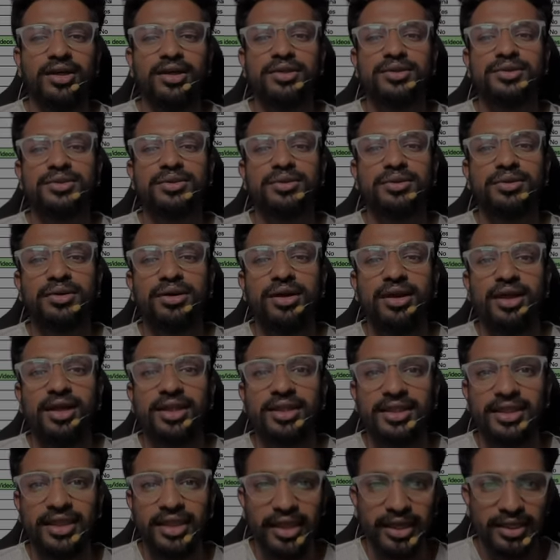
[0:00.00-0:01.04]
So
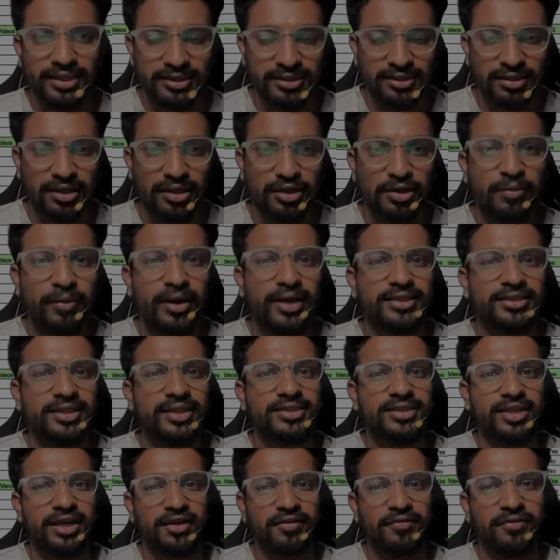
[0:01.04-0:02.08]
this domicile
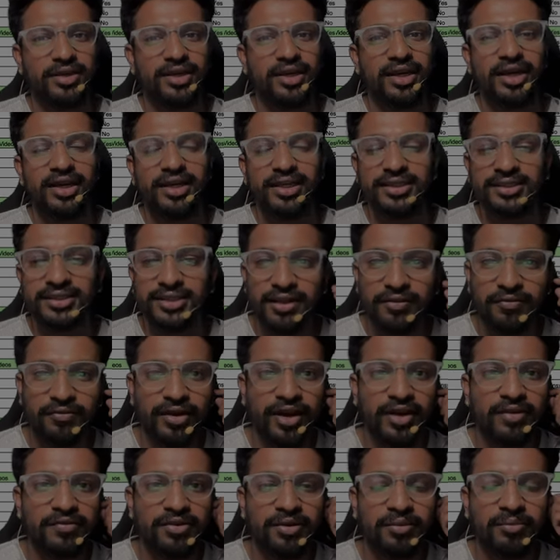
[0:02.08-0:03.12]
certificate is
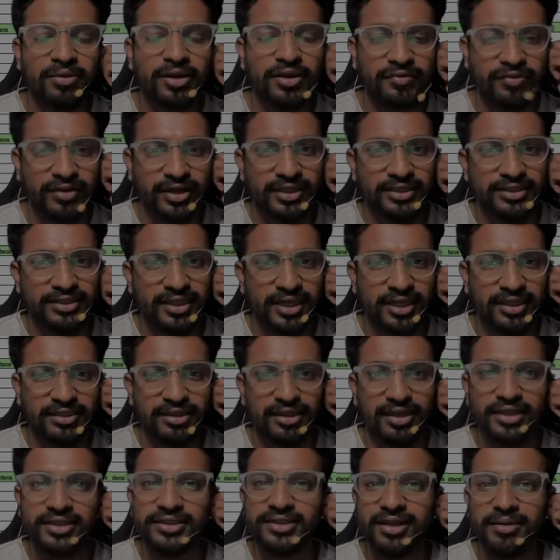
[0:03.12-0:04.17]
different from different state.
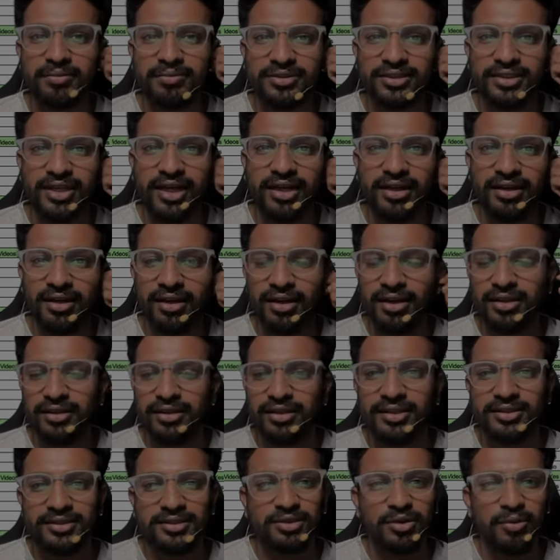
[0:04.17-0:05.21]
In some state,
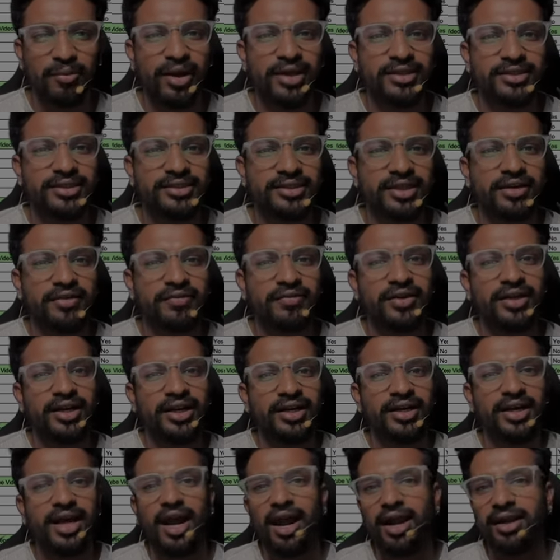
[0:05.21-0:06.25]
this domicile
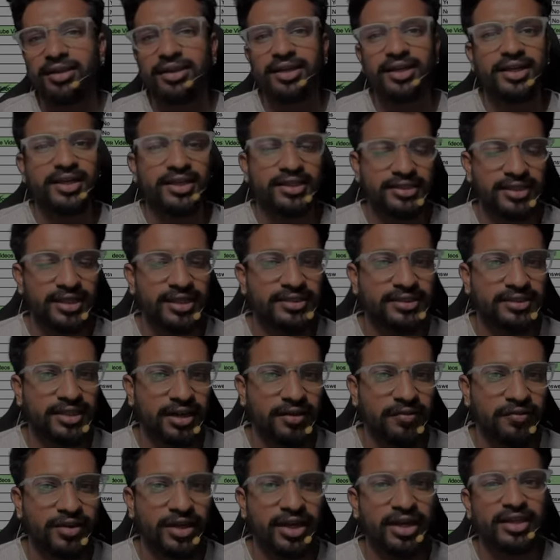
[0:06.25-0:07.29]
certificate and the residence
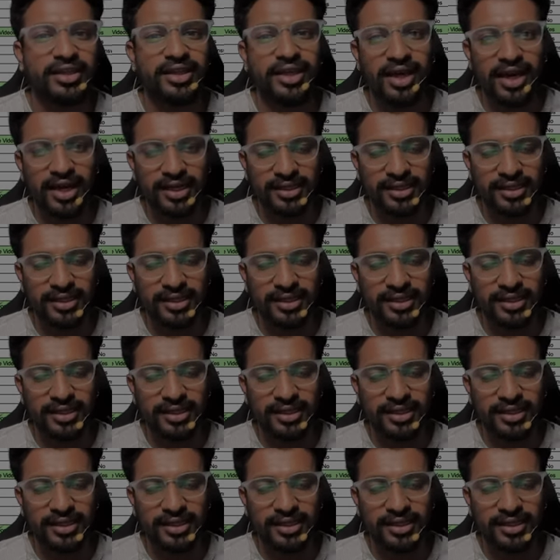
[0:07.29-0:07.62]
certificate, they are